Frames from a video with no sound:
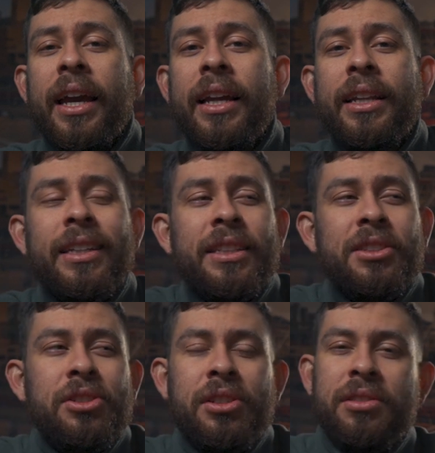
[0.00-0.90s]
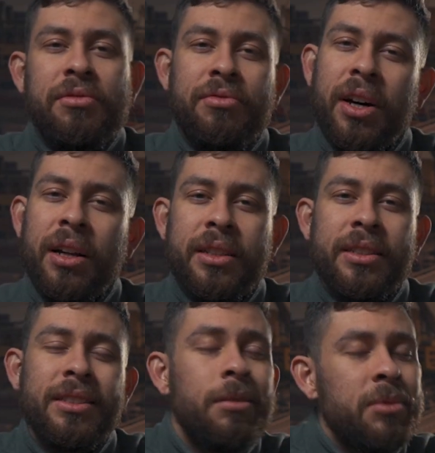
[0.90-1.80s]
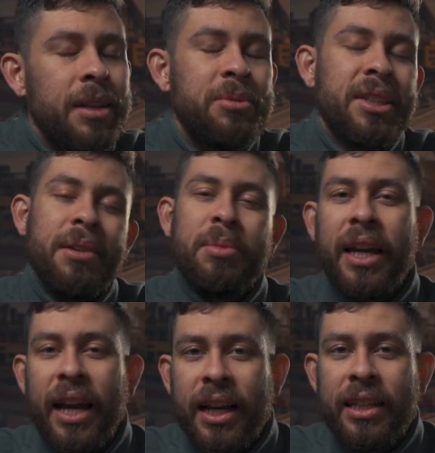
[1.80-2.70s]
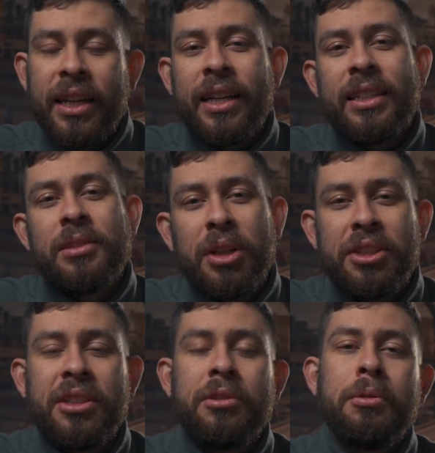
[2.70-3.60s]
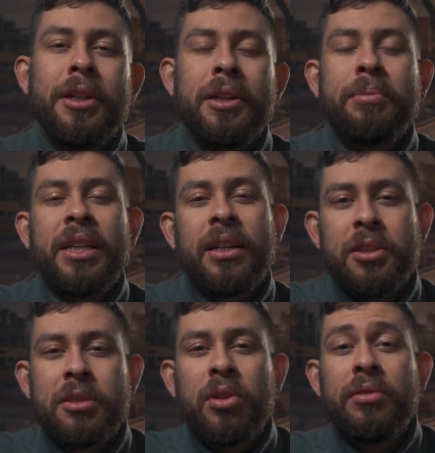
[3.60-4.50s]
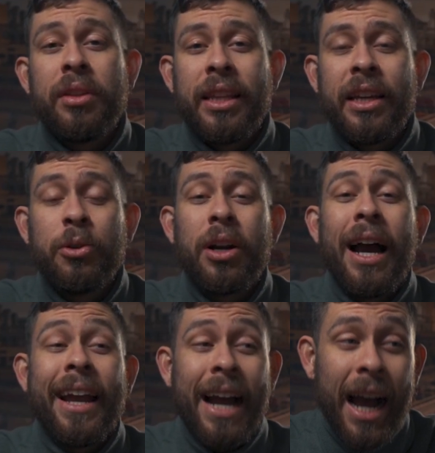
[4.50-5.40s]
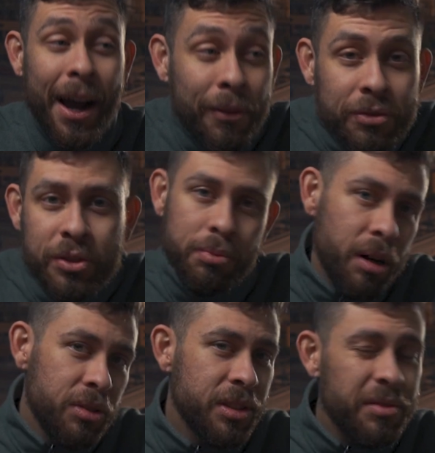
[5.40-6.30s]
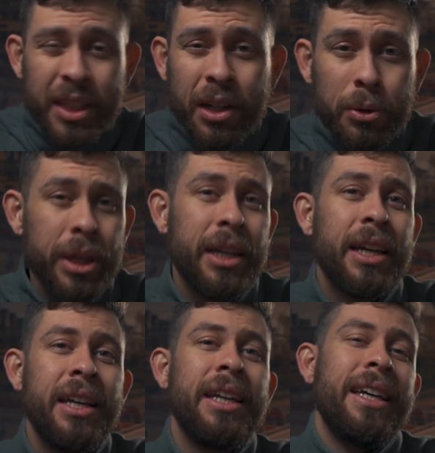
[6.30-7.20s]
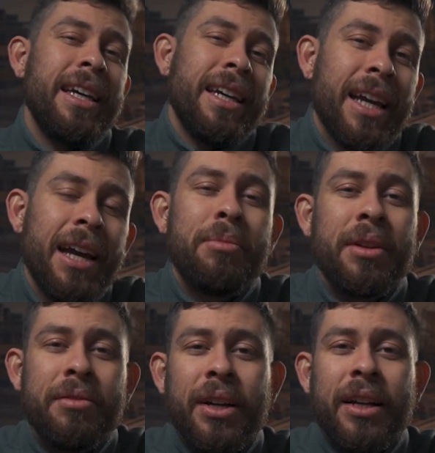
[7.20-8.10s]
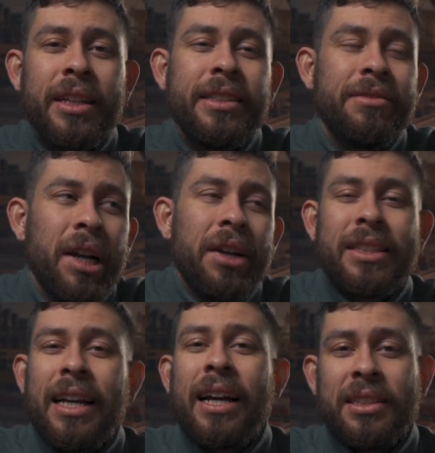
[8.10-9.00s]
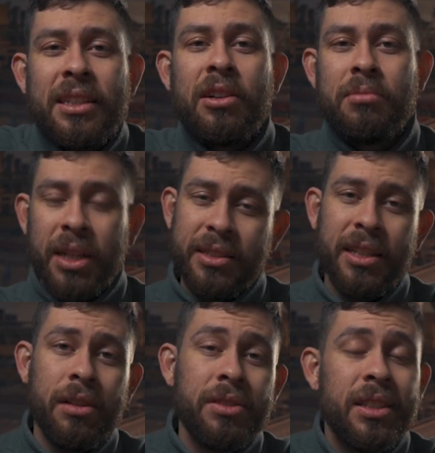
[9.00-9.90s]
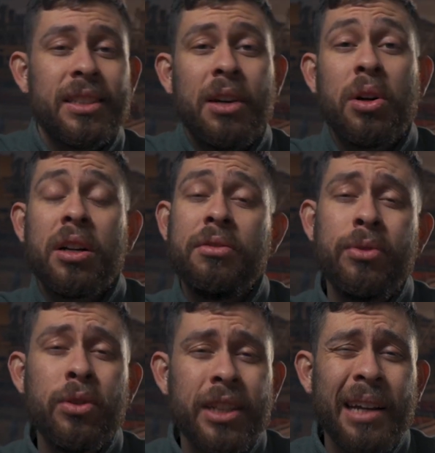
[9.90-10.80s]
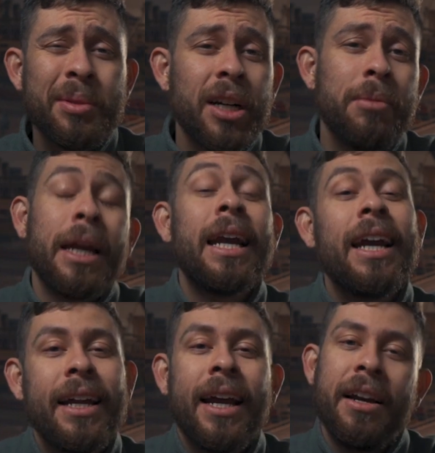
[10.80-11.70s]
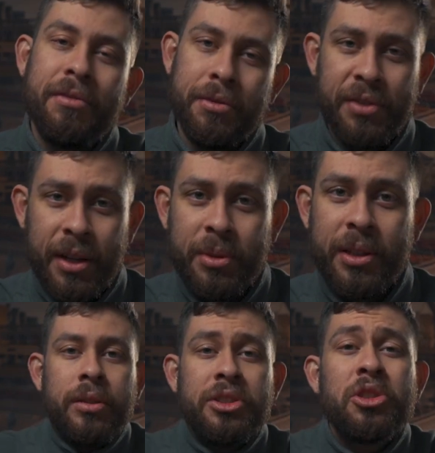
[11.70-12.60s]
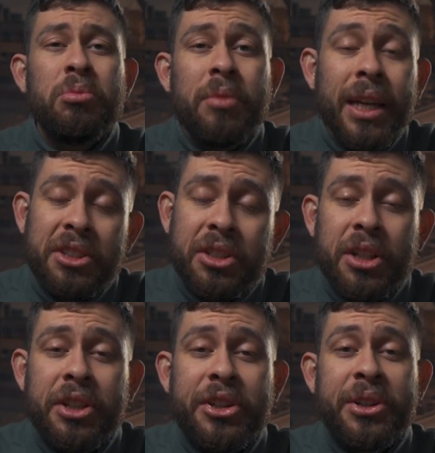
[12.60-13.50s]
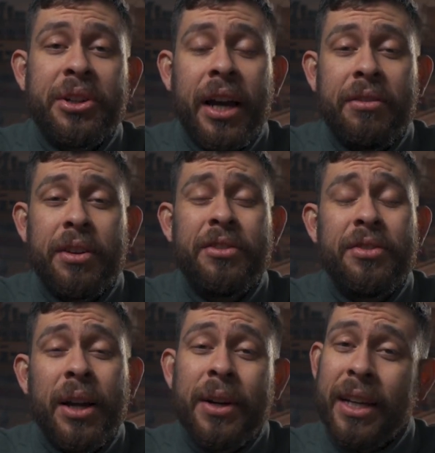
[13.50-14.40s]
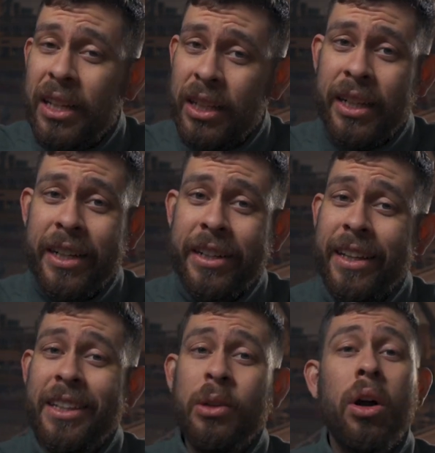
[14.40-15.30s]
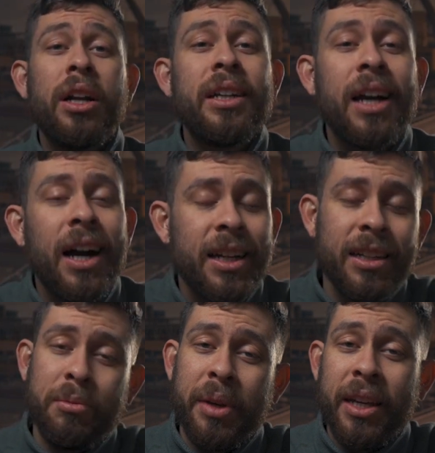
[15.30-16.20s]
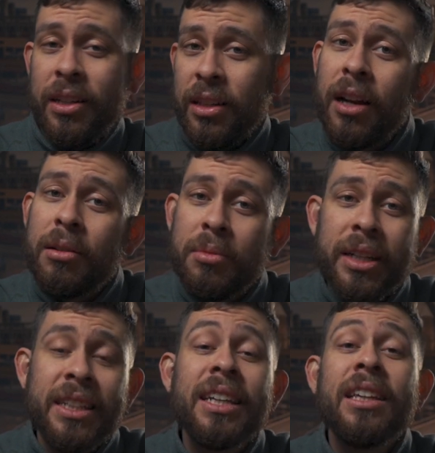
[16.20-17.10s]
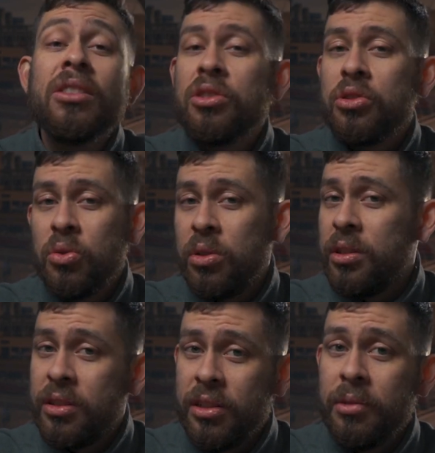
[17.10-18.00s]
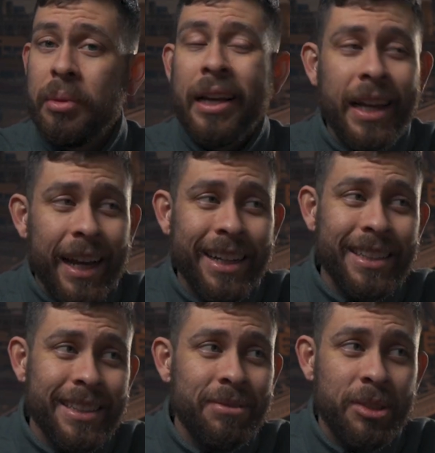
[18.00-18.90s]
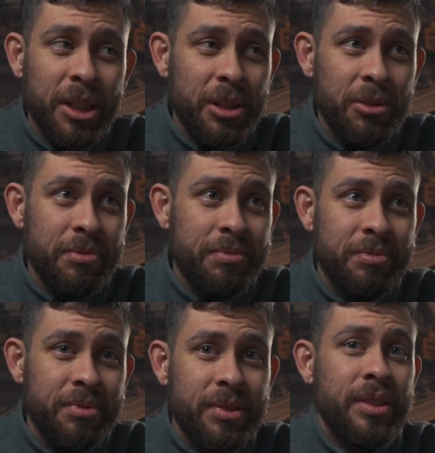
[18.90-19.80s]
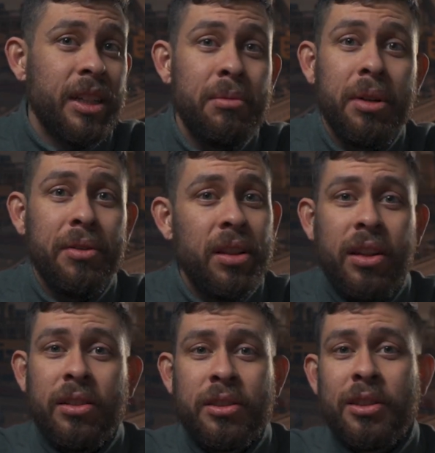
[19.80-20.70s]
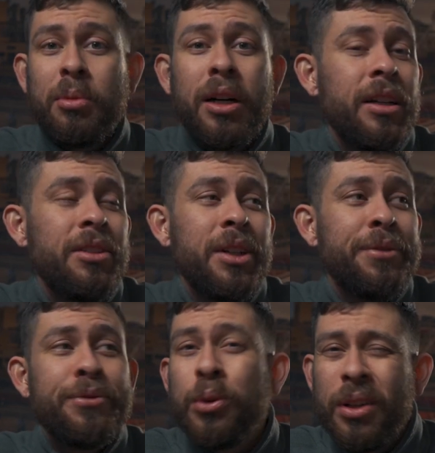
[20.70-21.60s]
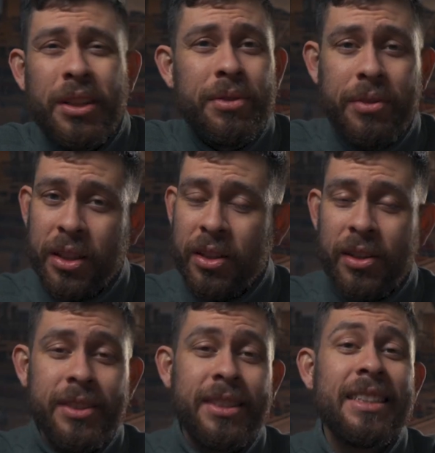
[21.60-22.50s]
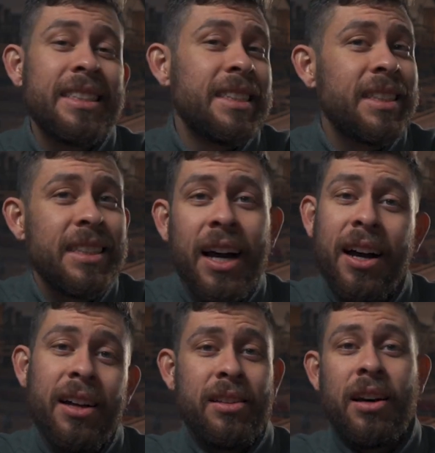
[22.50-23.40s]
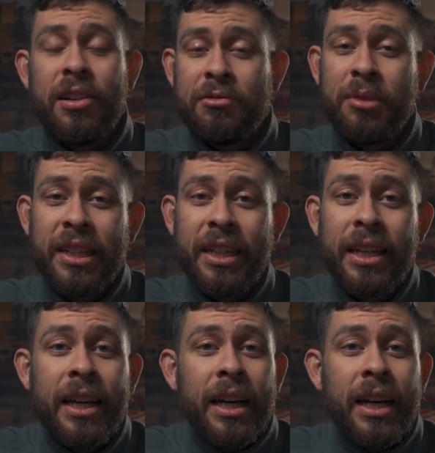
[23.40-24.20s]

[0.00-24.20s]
and it's just fun. Sometimes it can be hectic, especially when it becomes more of a thing where I have to post a video a week. It can be very, very taxing on myself since I work a full-time job and I have a family. So make sure you have it very clear that you are not gonna make a lot of money in the short term, and you know, some of the long term. $140, $50 is not a lot of money.